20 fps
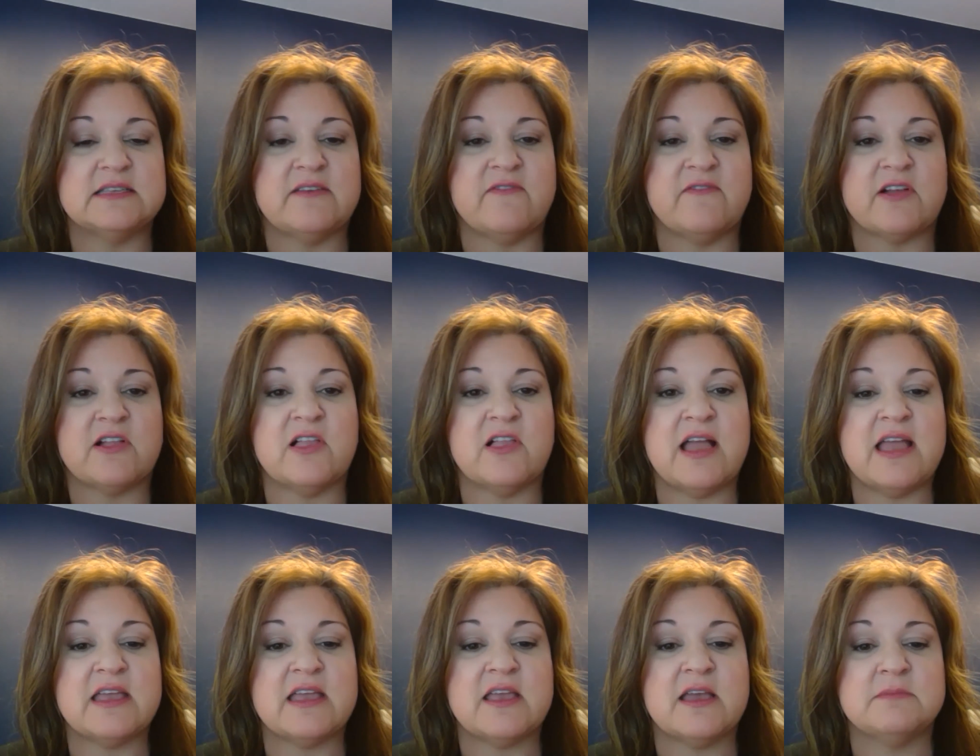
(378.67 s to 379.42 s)
If a
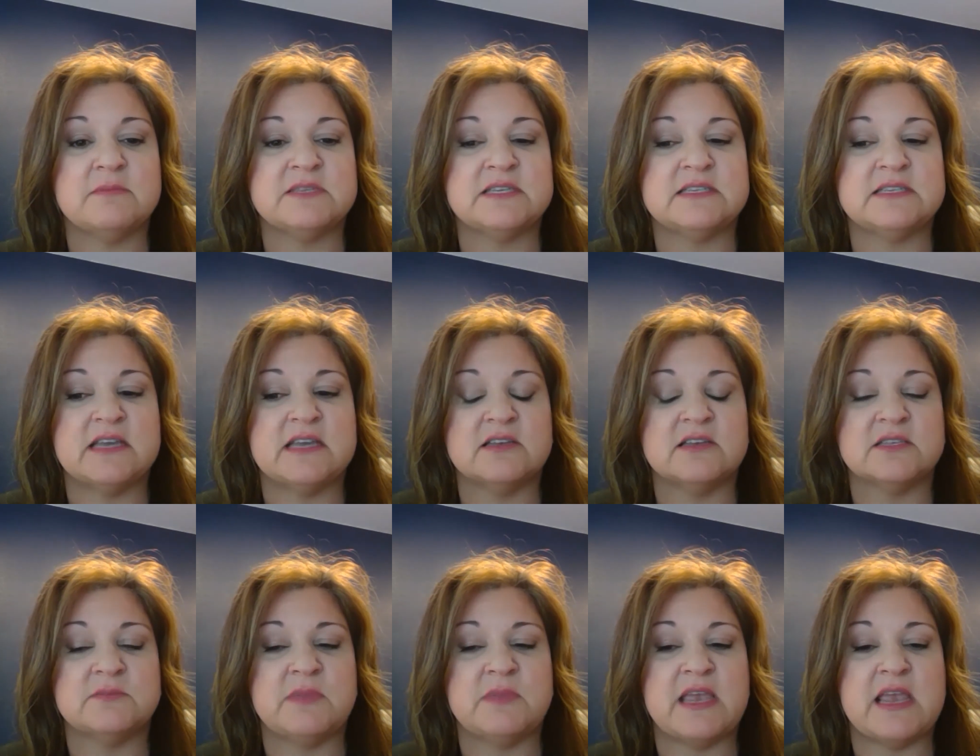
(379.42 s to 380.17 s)
client comes and
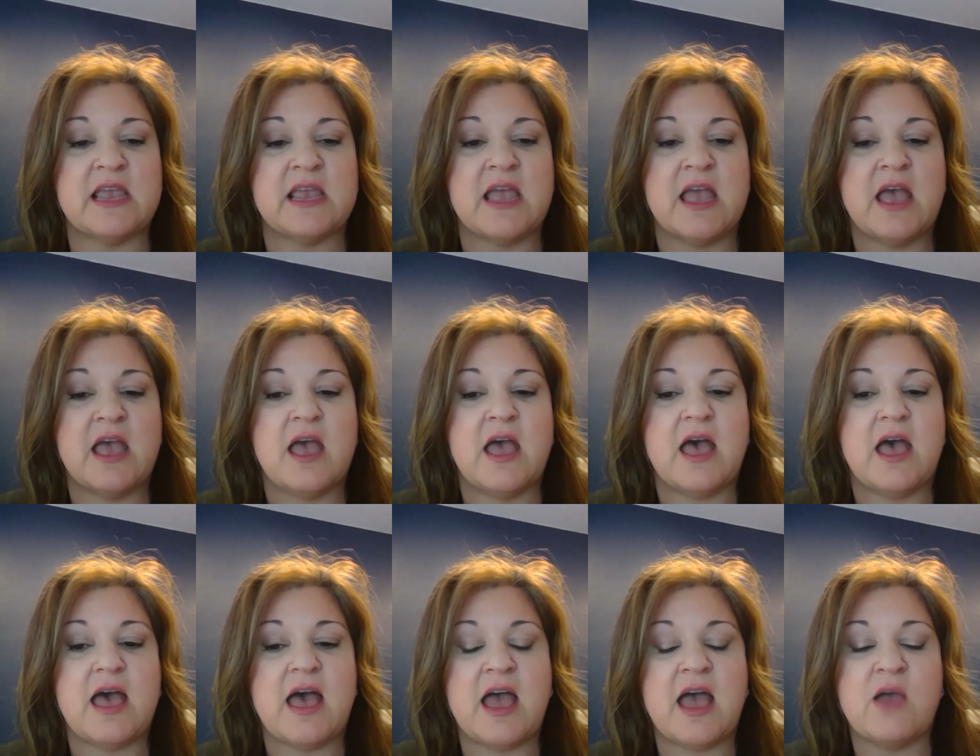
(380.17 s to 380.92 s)
tells me,
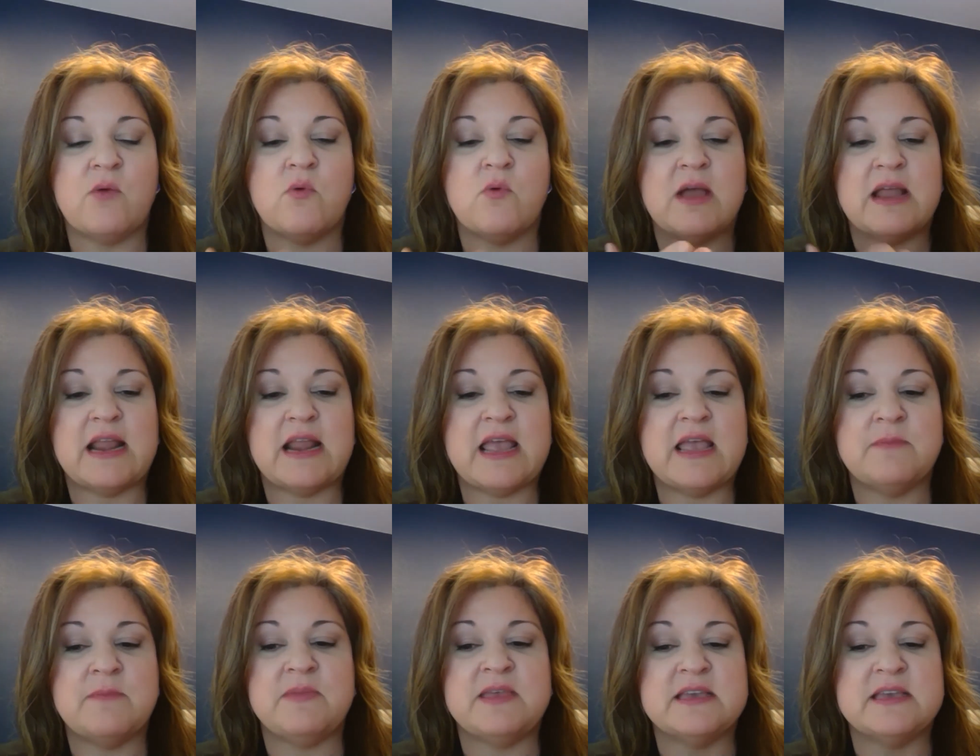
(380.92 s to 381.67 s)
I want
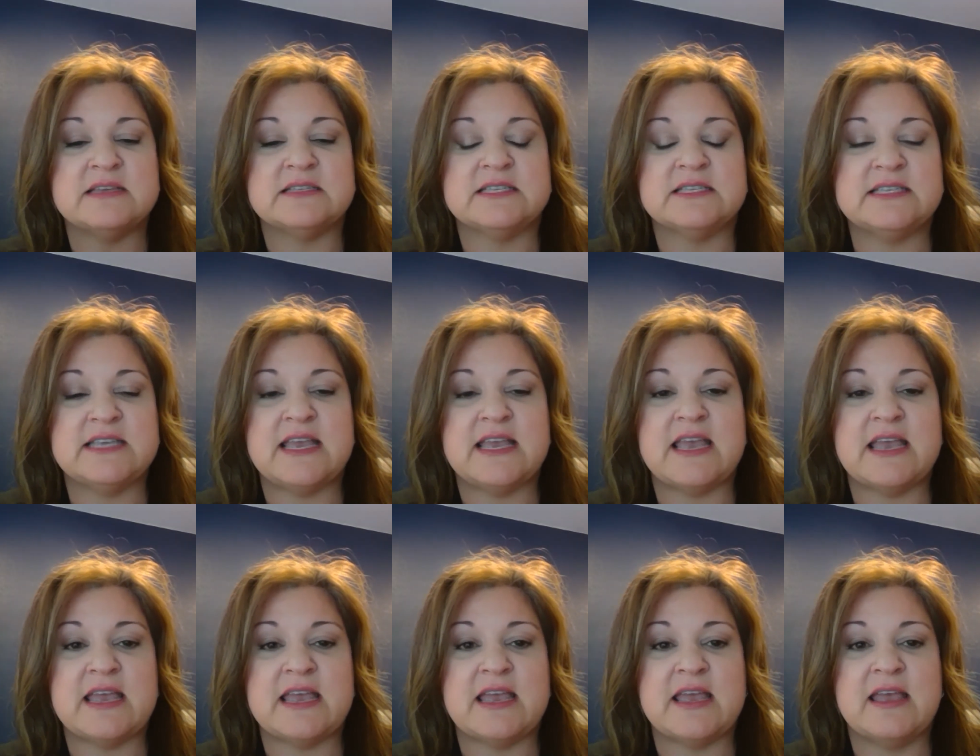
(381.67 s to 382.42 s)
A, B, and
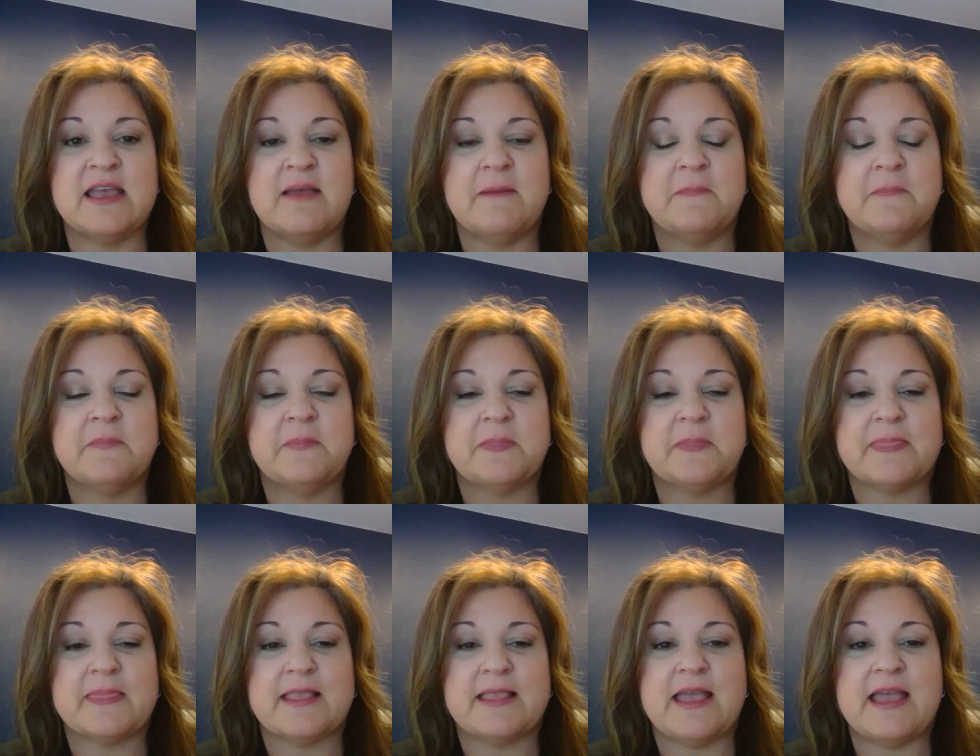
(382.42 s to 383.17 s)
C,
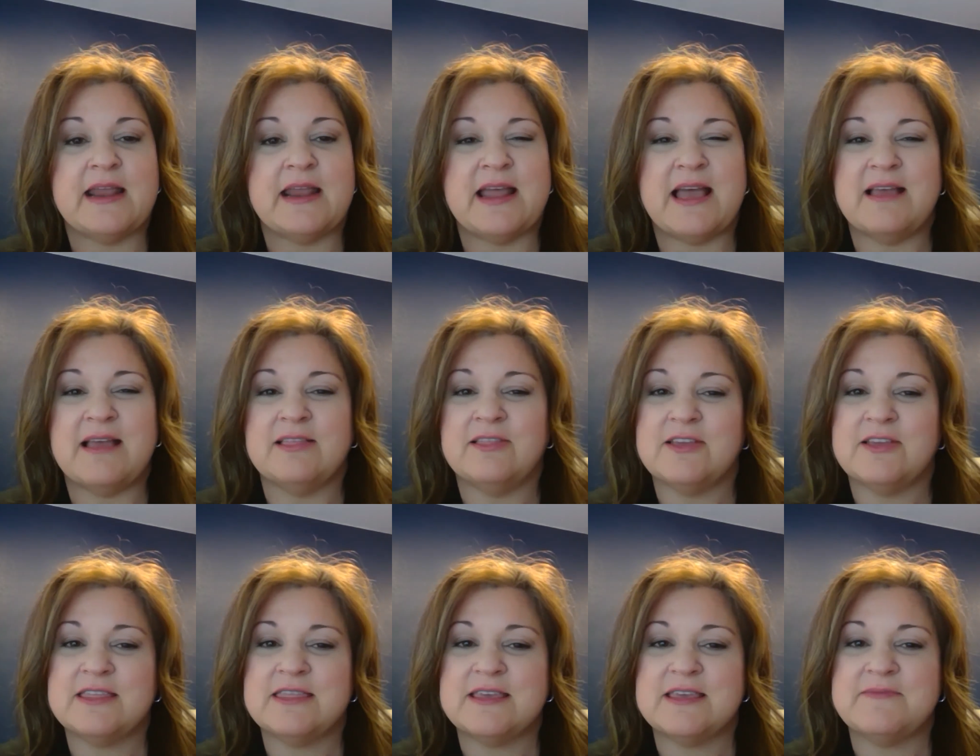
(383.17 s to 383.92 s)
and I
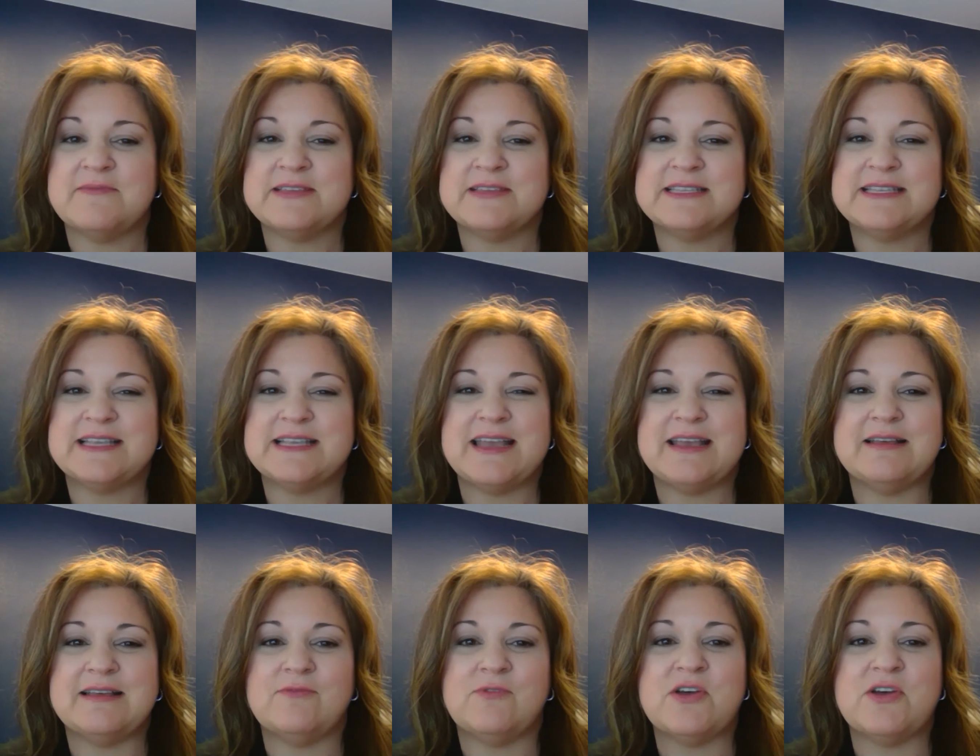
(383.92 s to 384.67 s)
look at them and
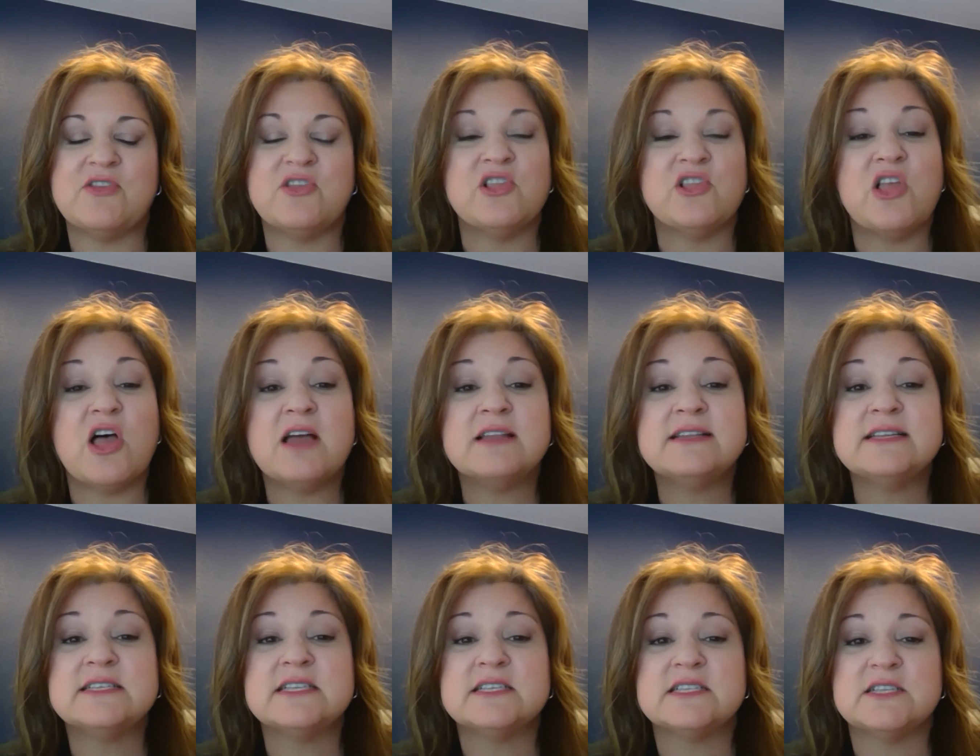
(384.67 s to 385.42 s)
say, well, the law
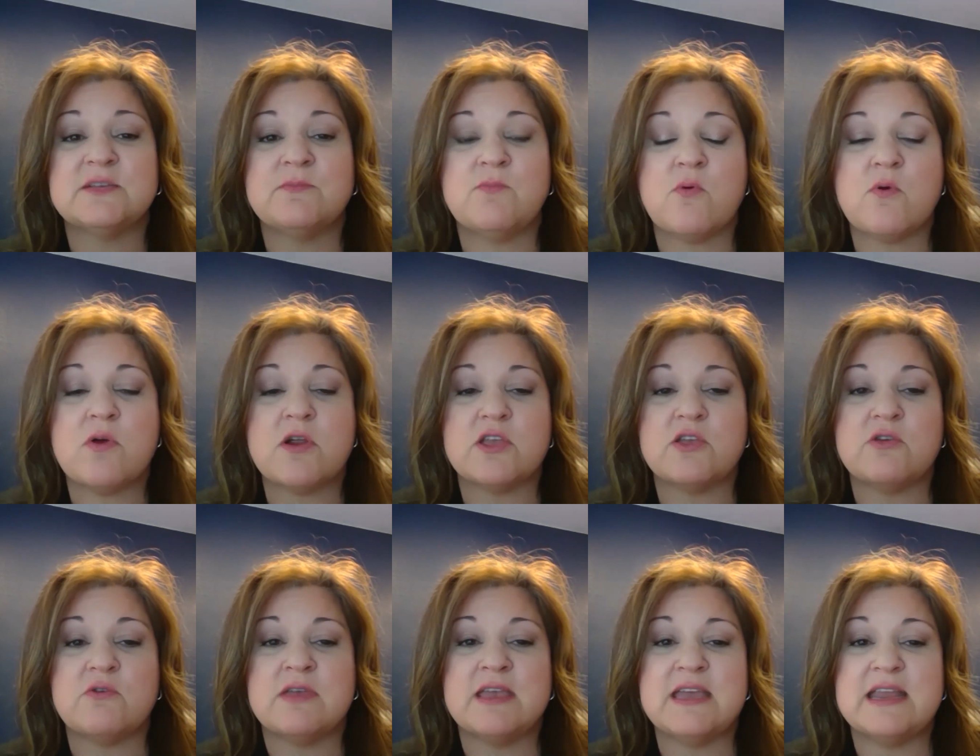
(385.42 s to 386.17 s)
doesn't support
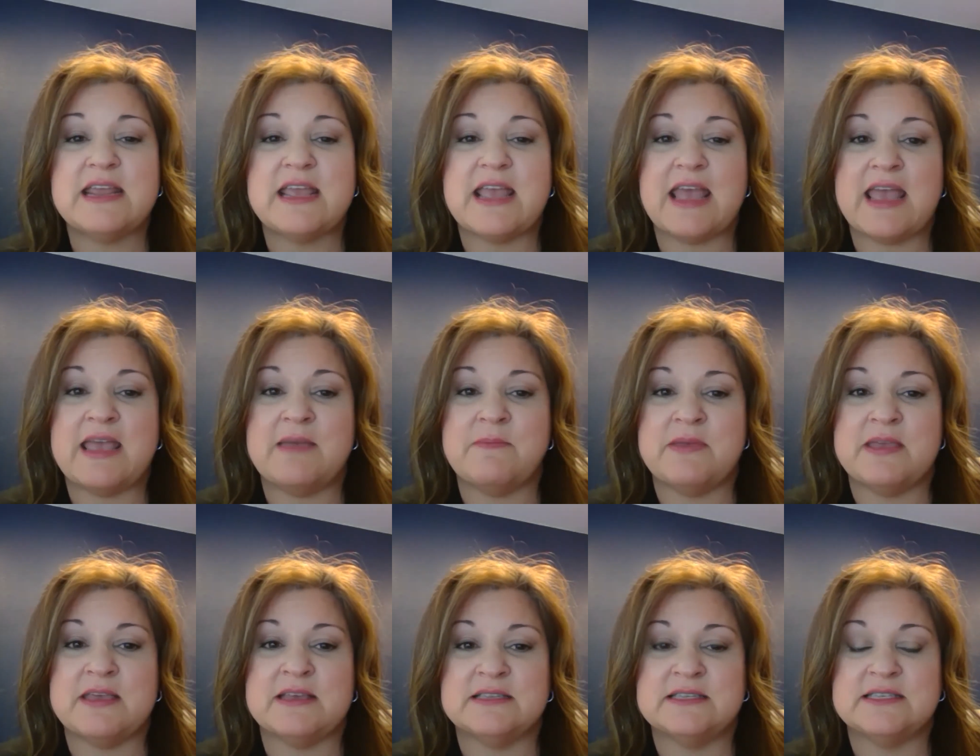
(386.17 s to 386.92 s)
you getting A,
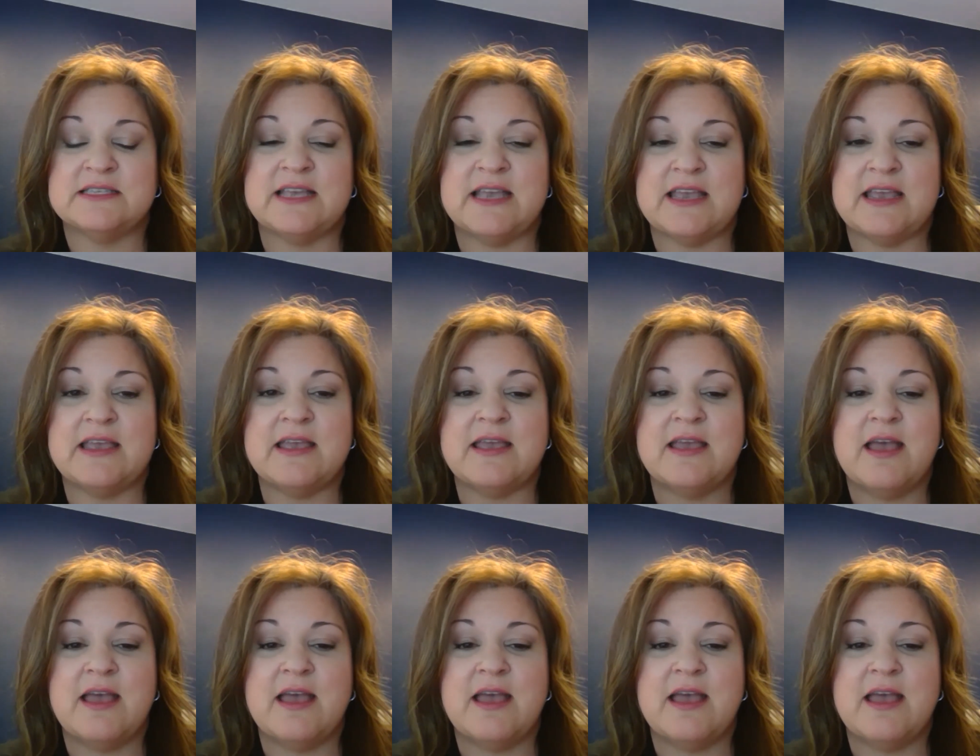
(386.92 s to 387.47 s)
B, and C,